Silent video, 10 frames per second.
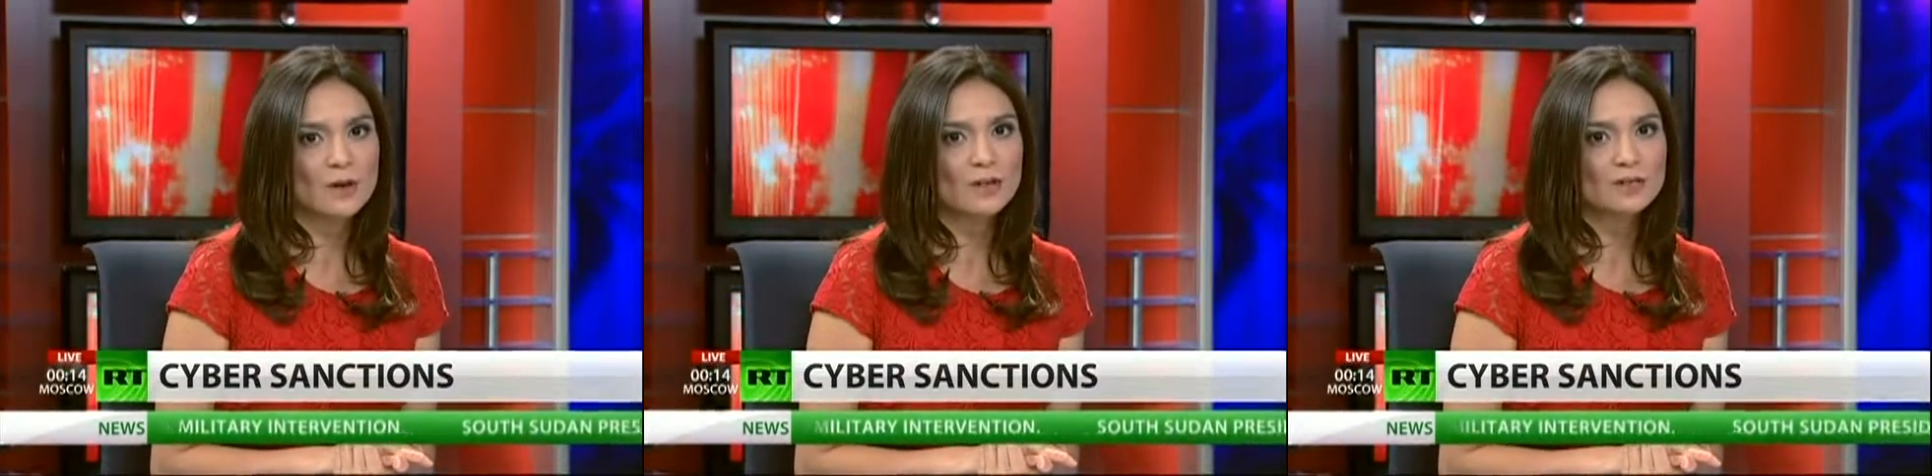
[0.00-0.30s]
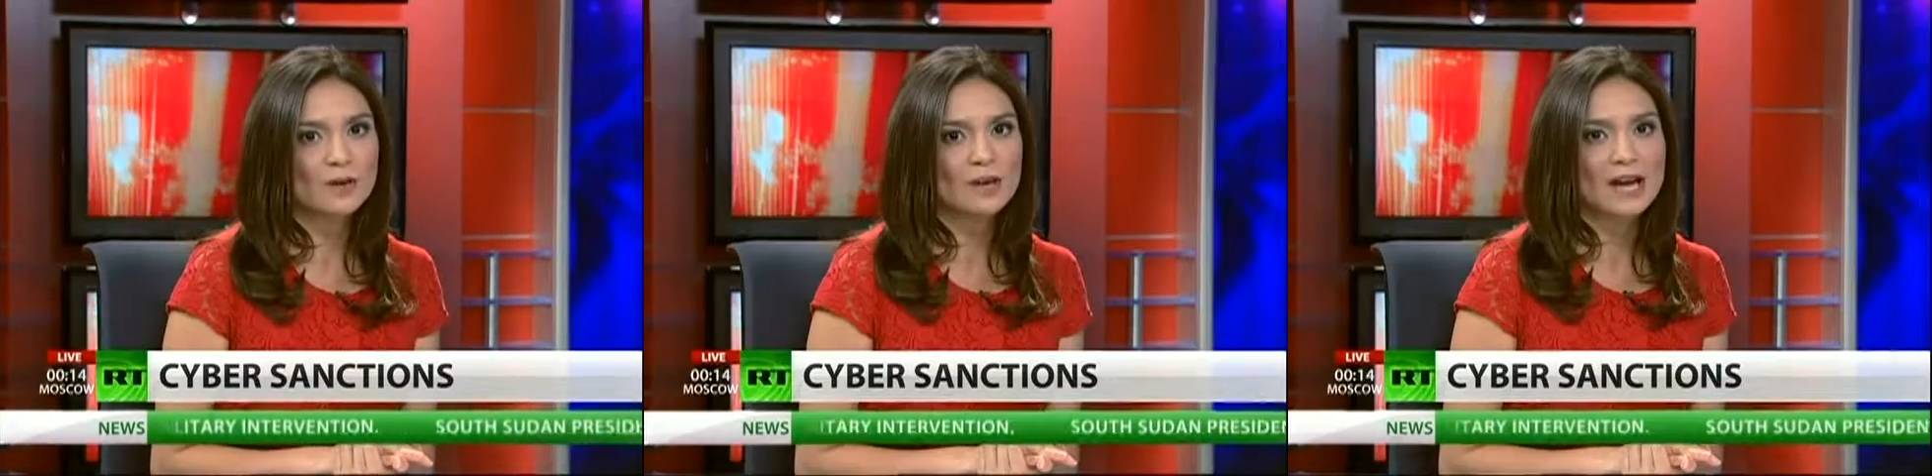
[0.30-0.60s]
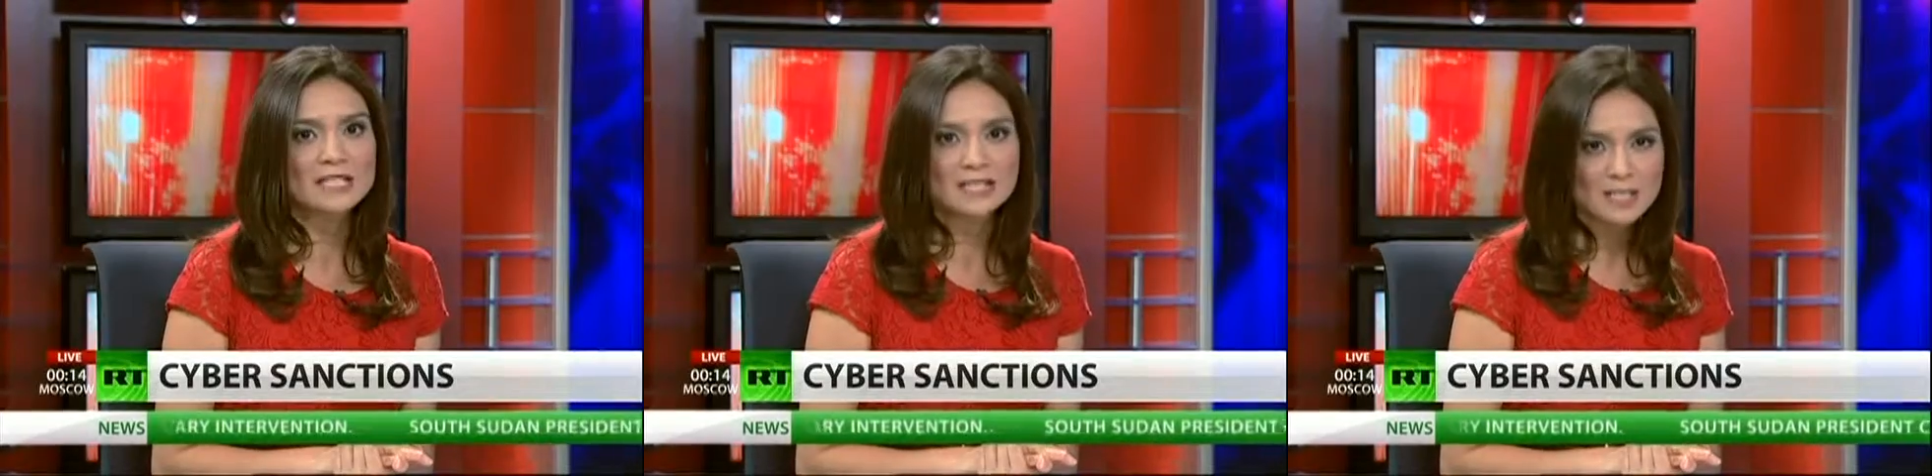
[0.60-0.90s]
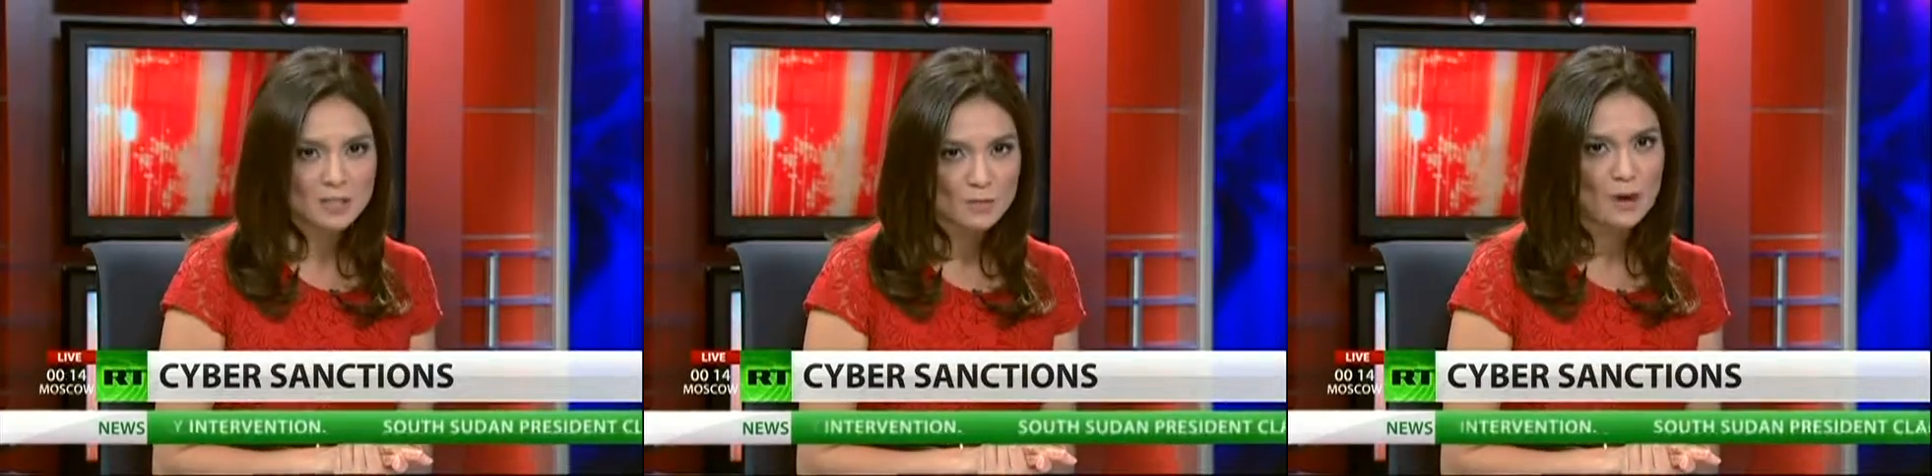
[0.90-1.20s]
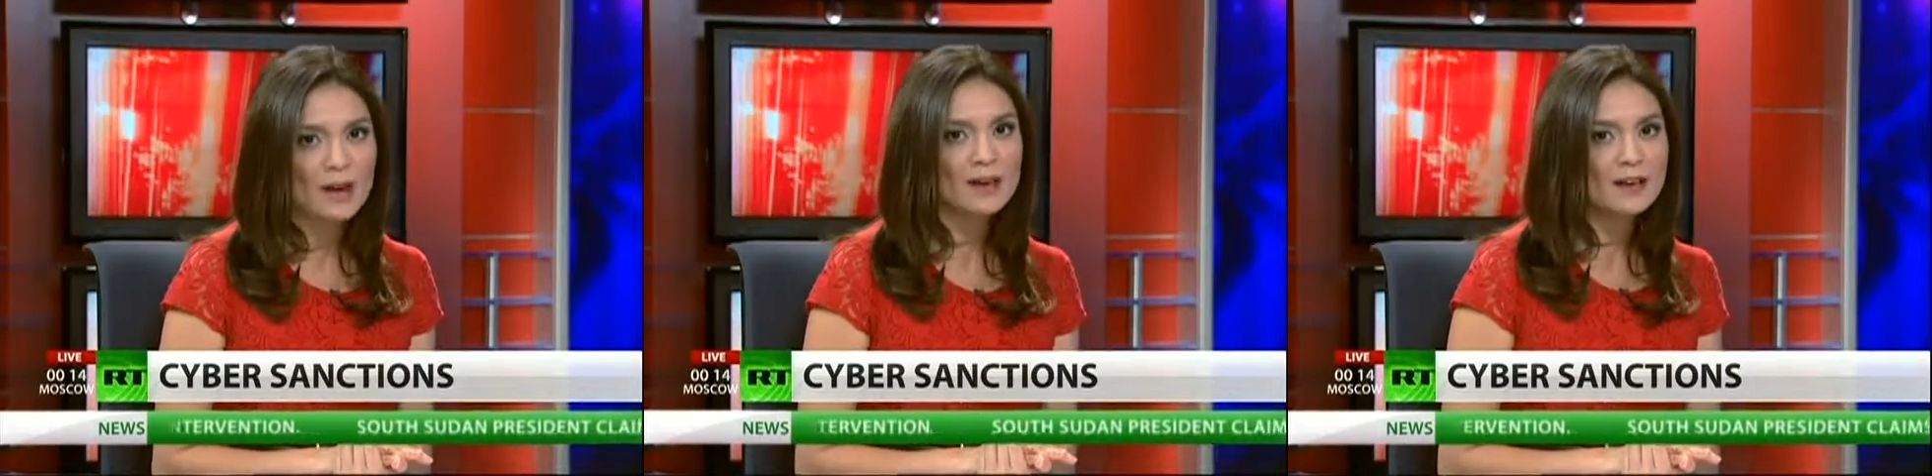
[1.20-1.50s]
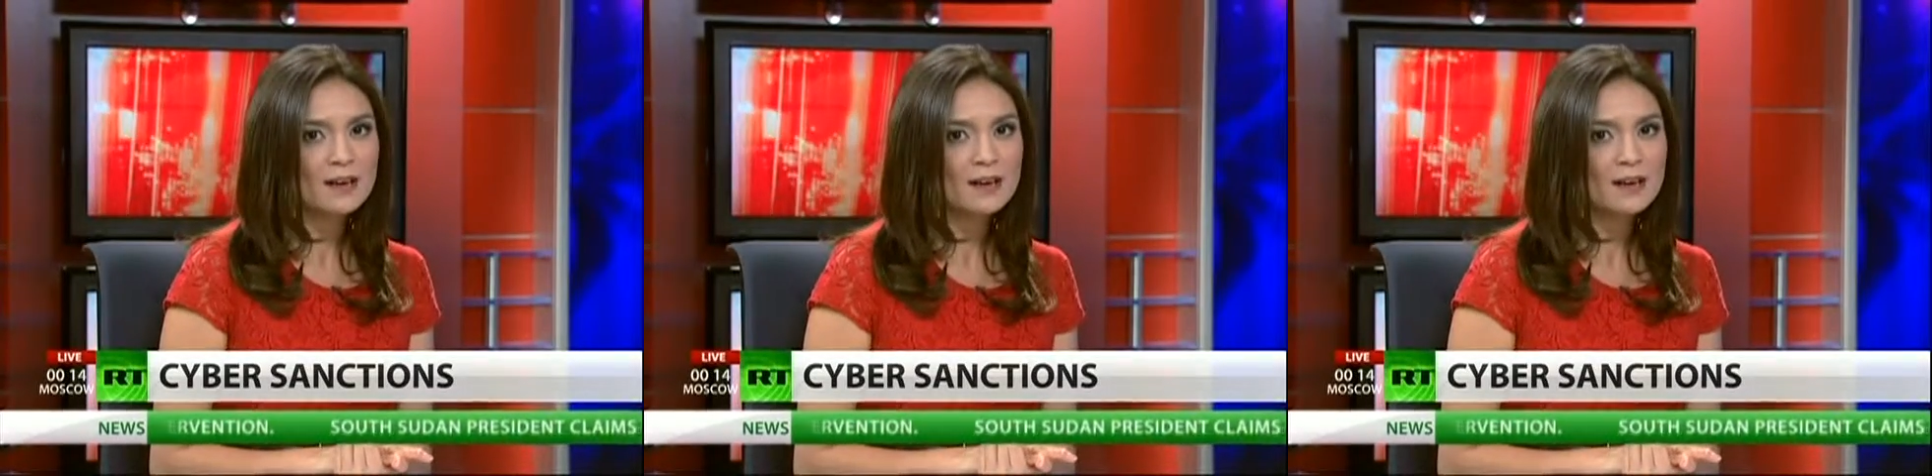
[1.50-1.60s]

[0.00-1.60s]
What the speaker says: bill, known as Cispa,